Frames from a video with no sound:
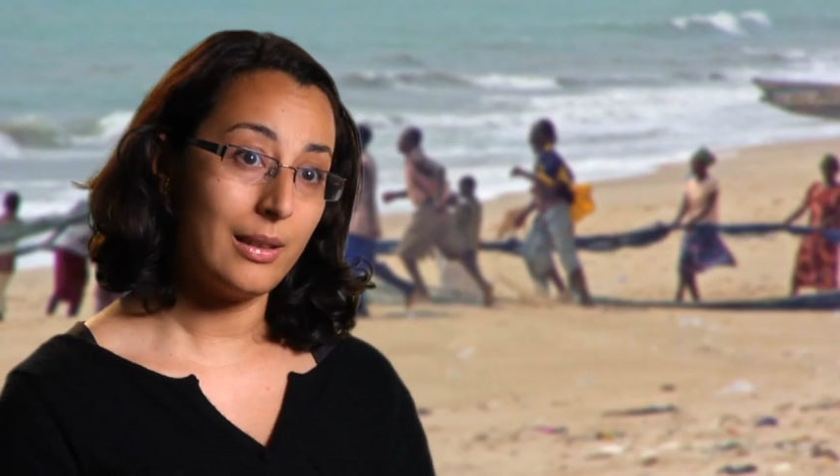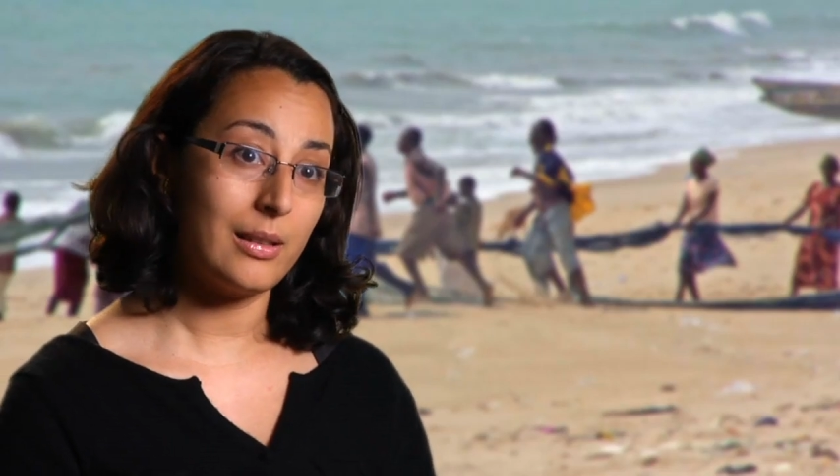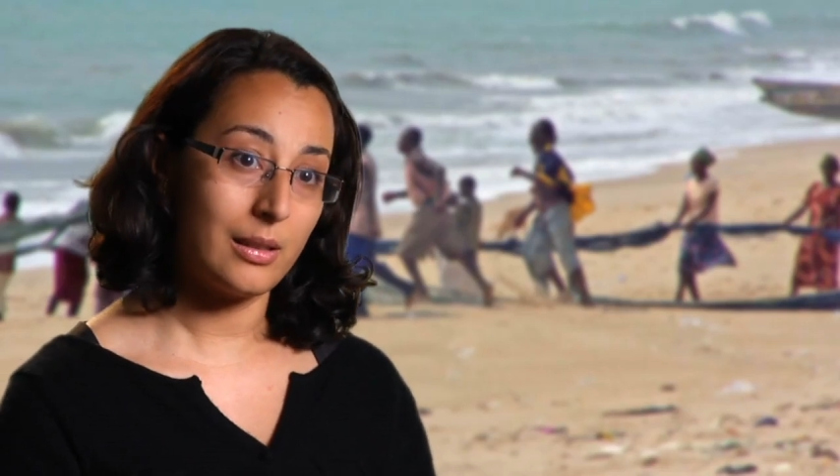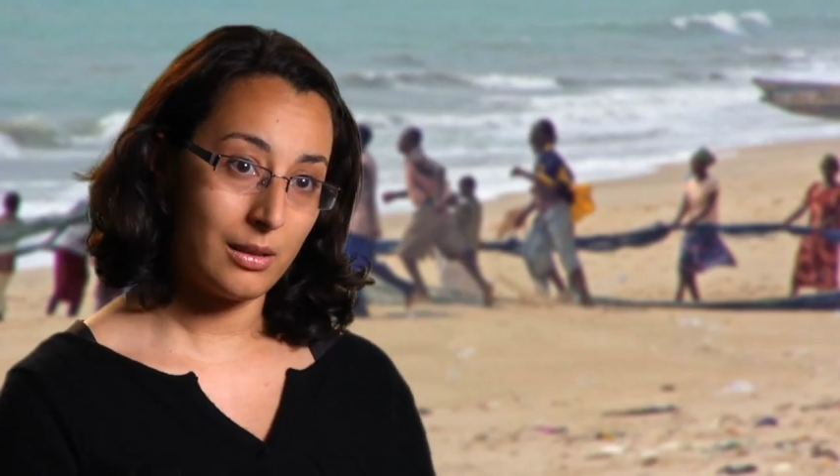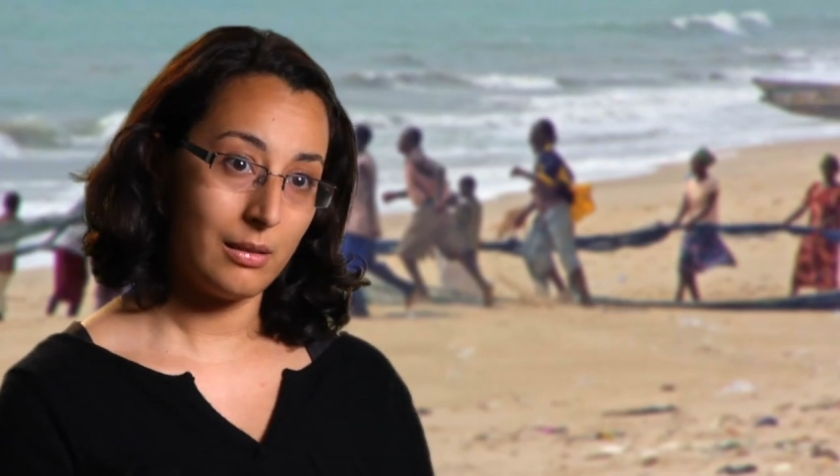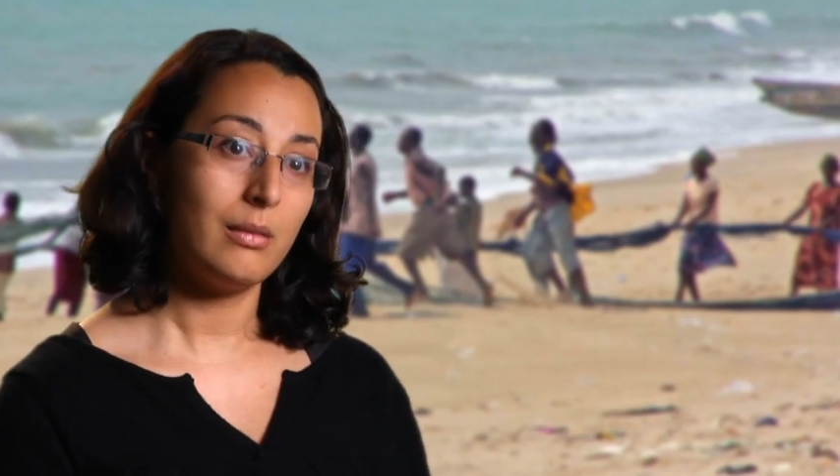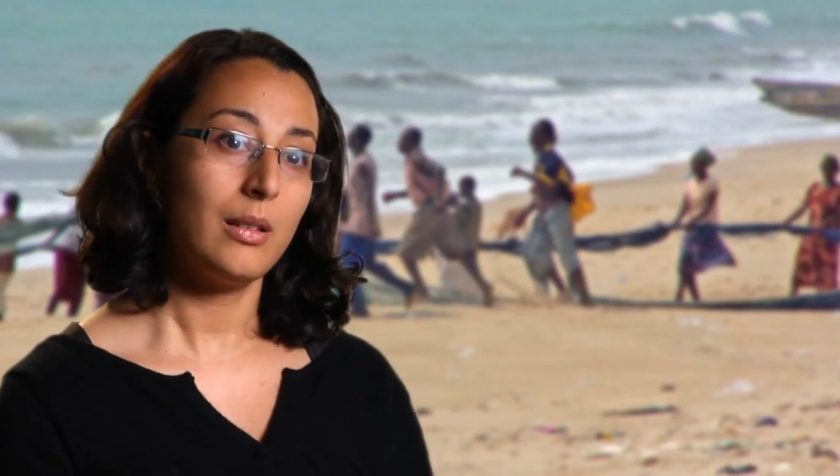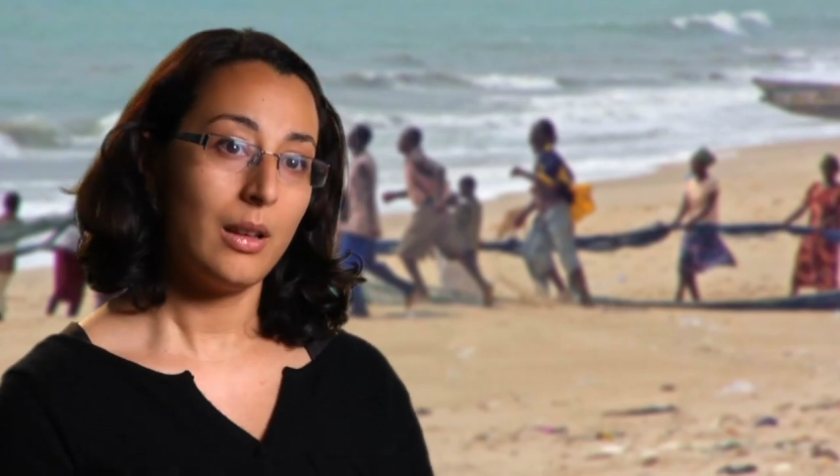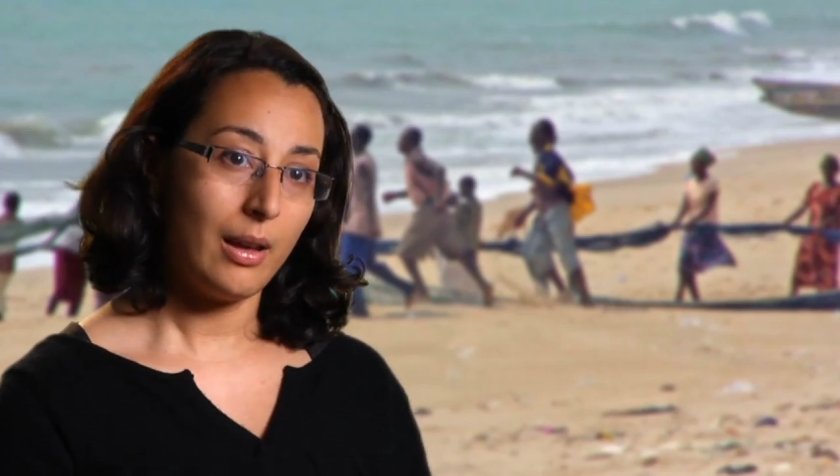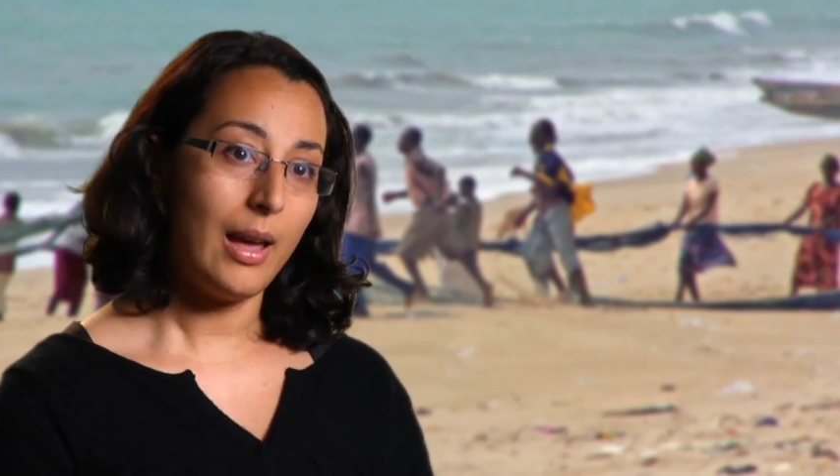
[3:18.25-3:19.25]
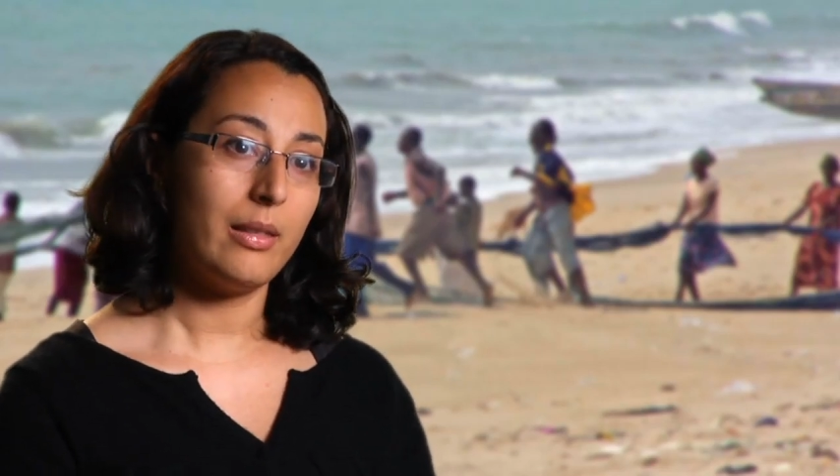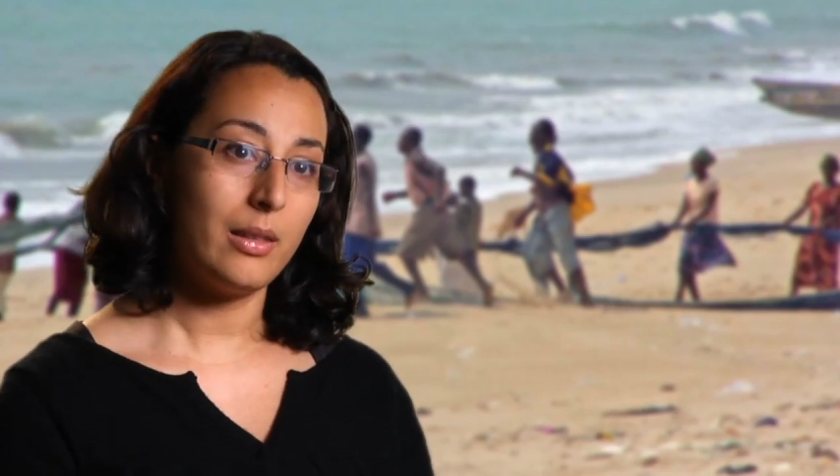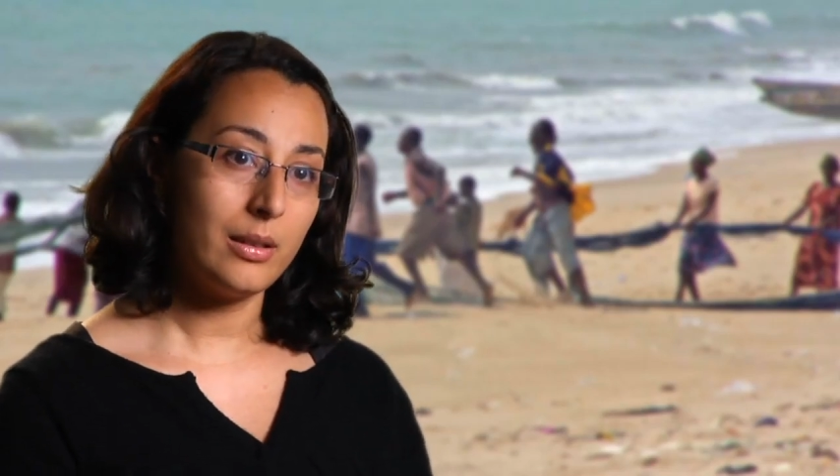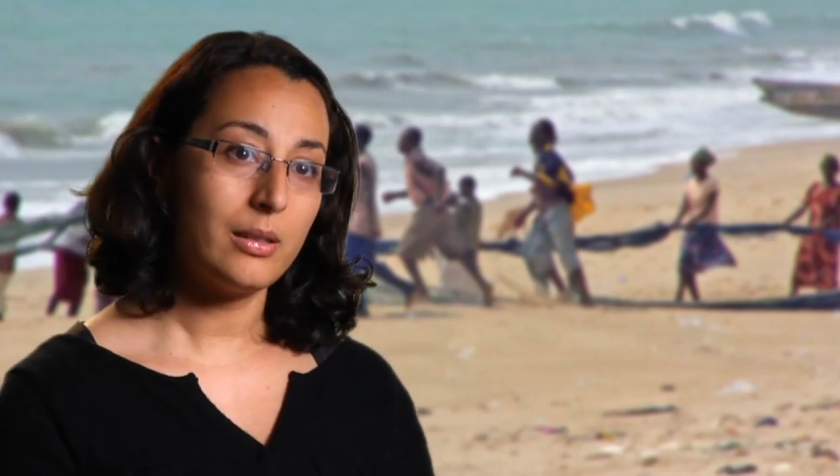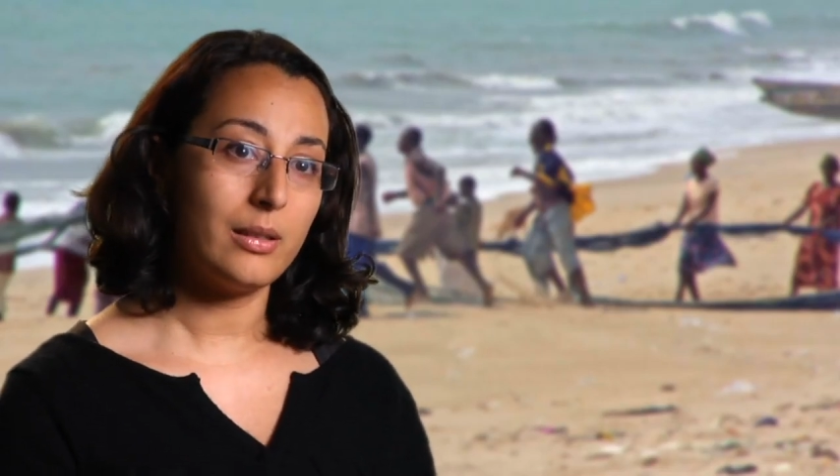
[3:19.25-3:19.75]
this
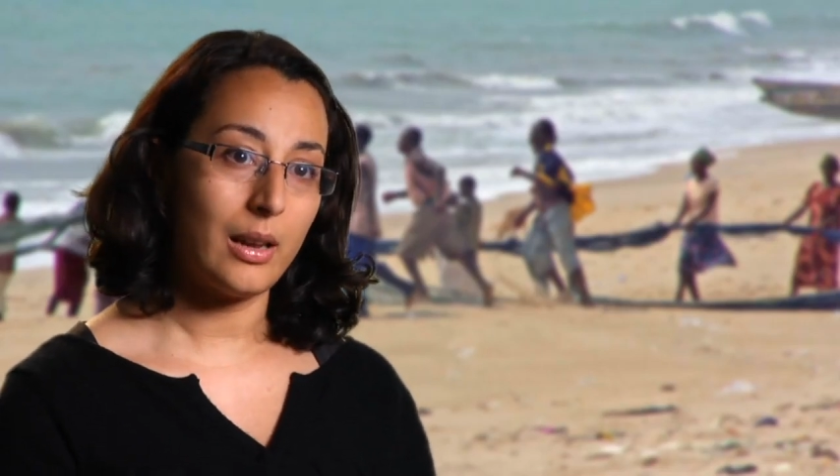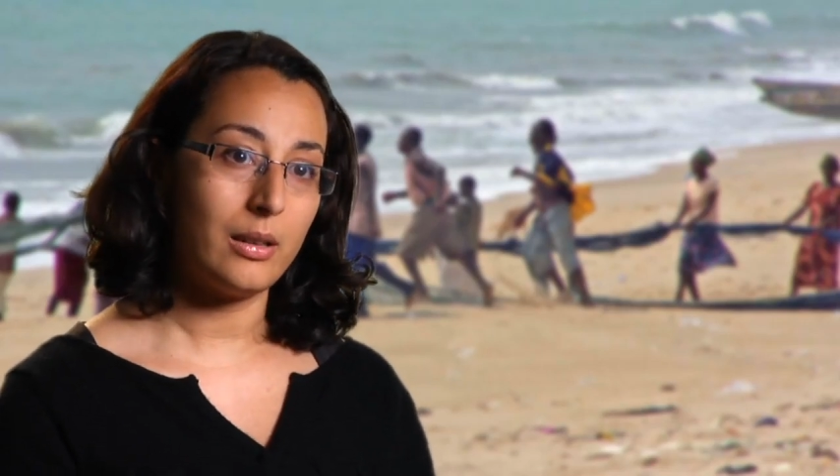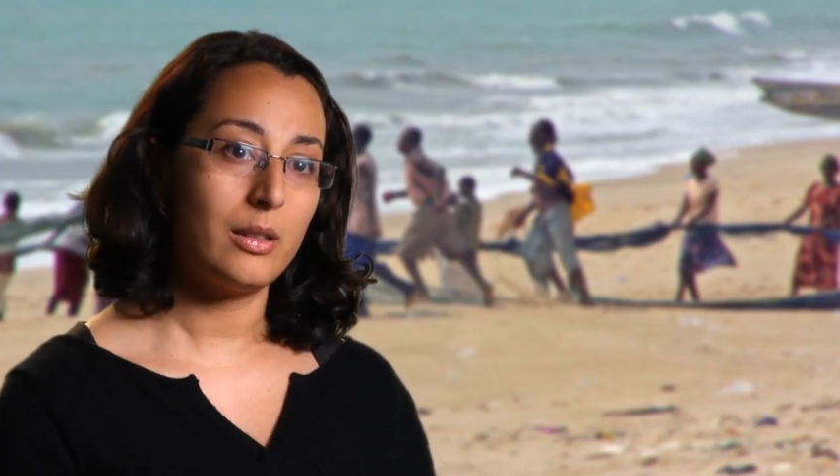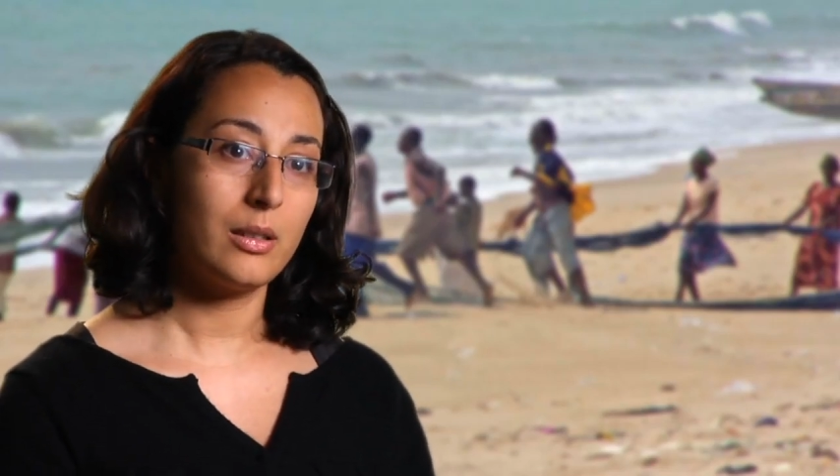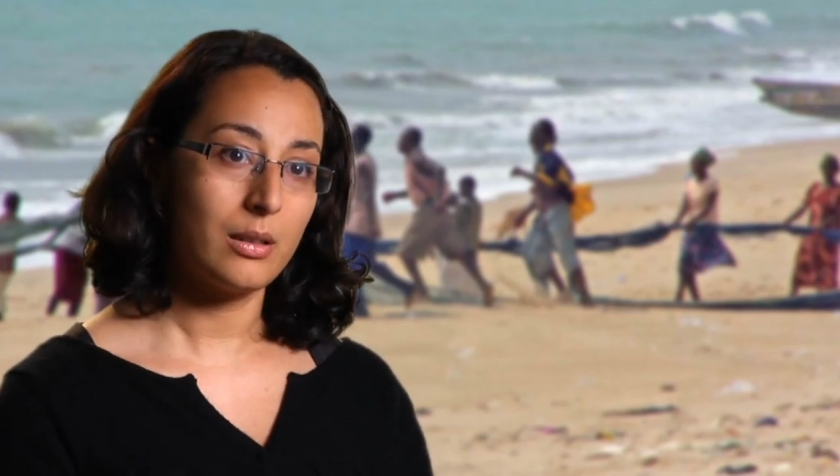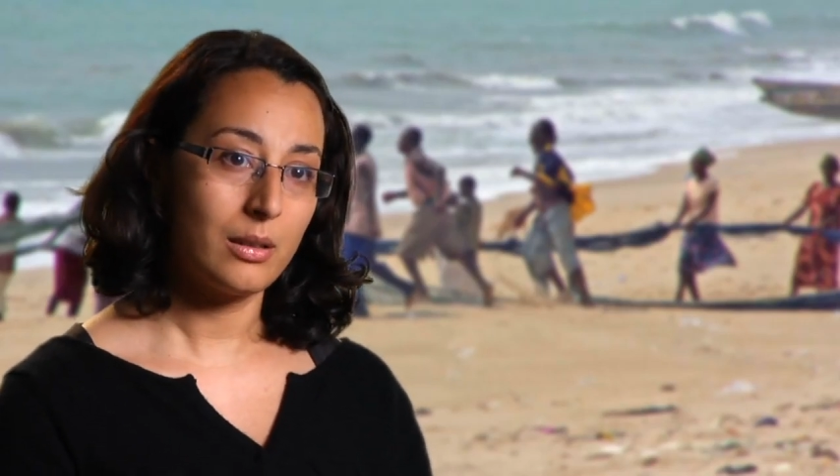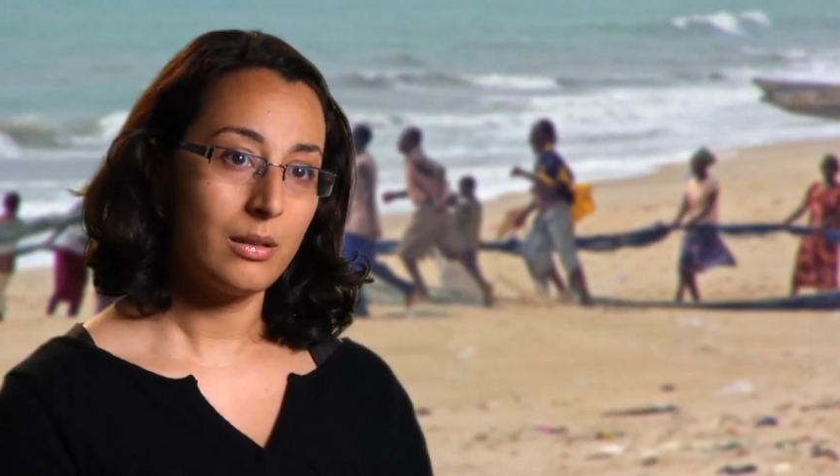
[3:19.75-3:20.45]
stage.